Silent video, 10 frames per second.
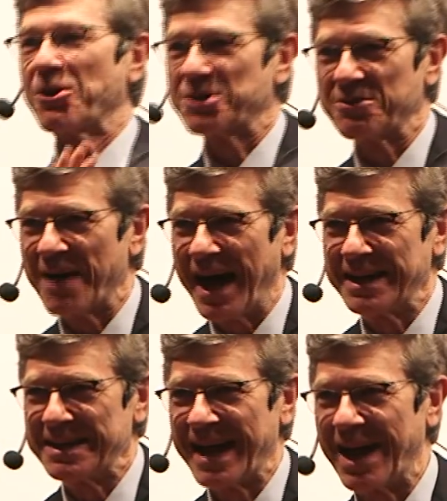aren't
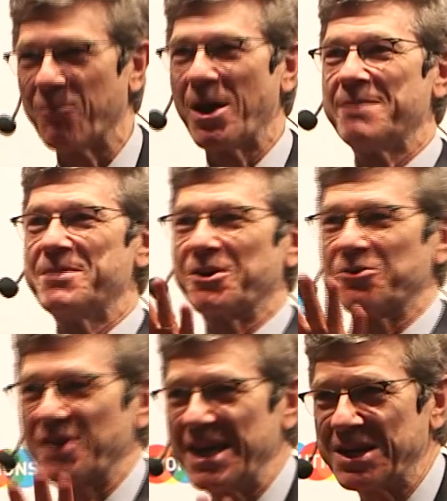divided that way,
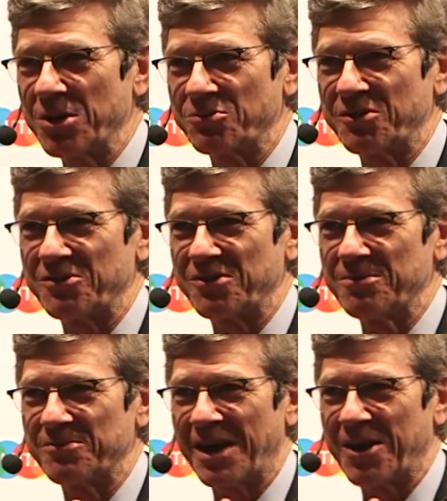because
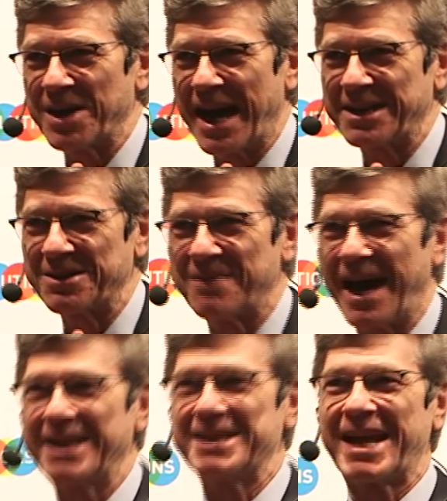ecosystems are not
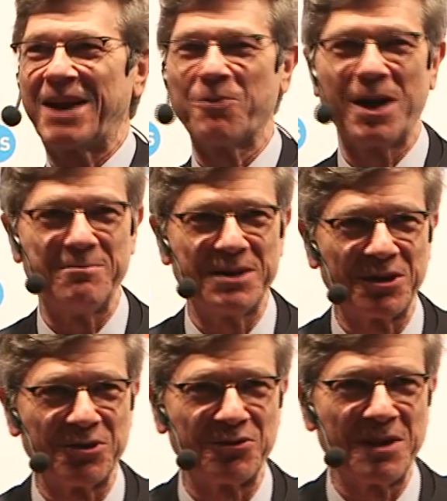divided that way,
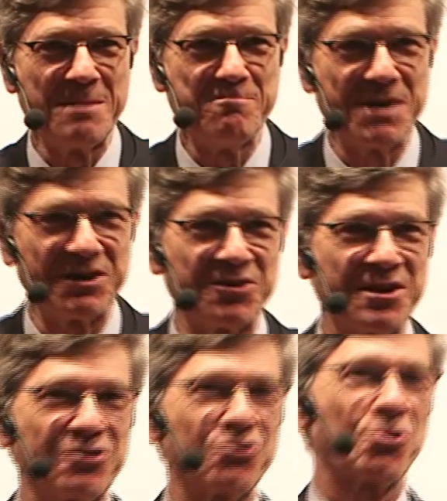because
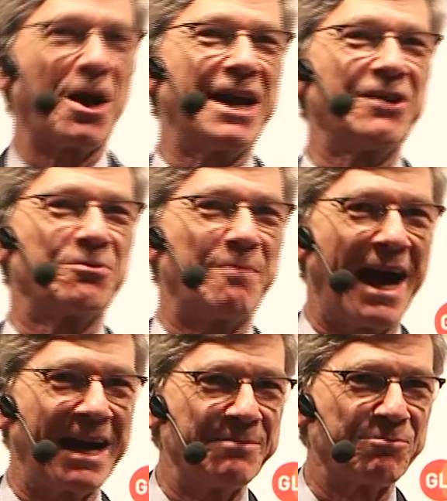business trades
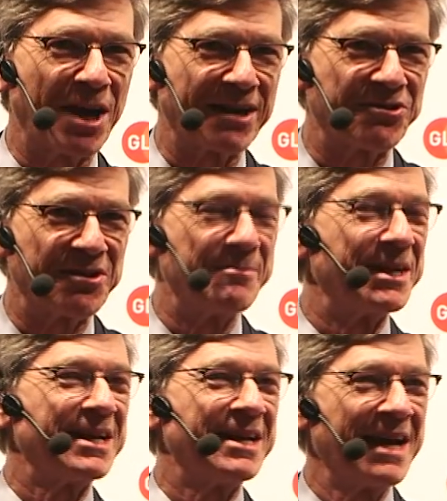by
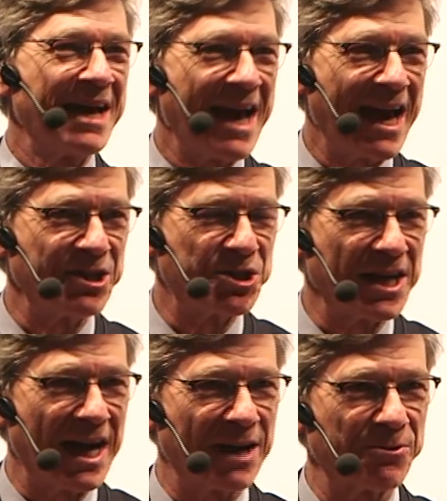proximity and
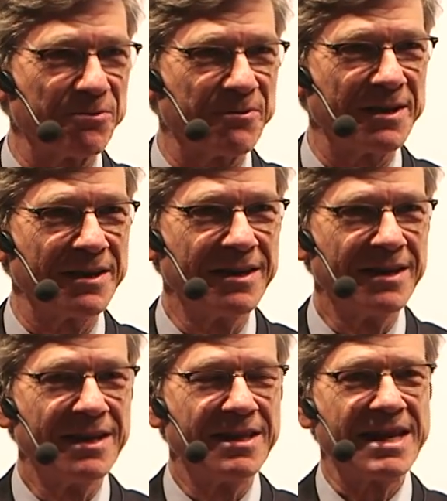geography.
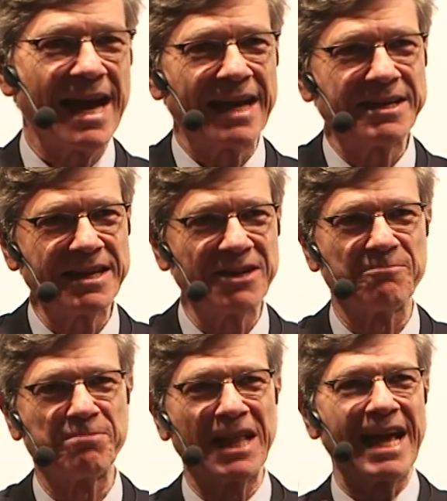The
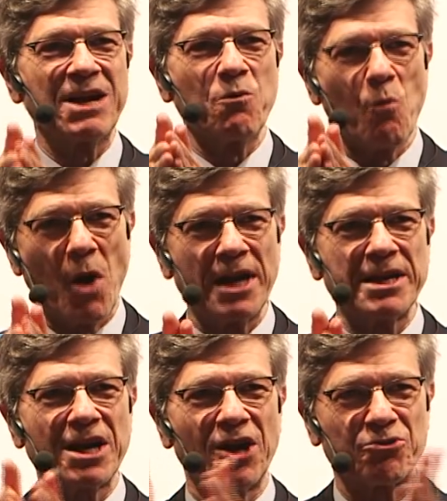idea of playing
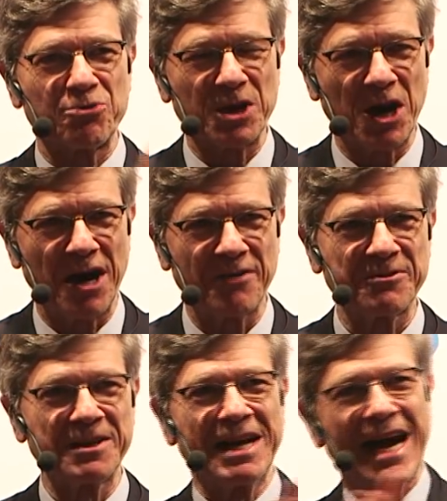one country
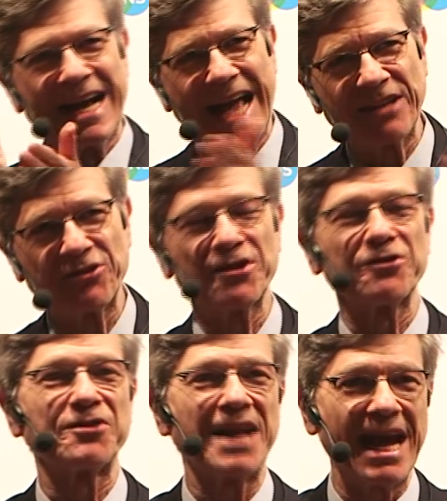off against
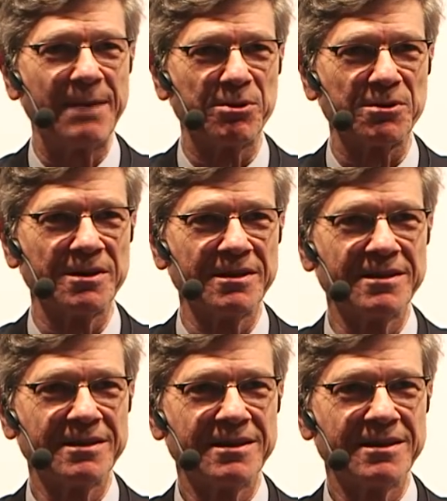its neighbor,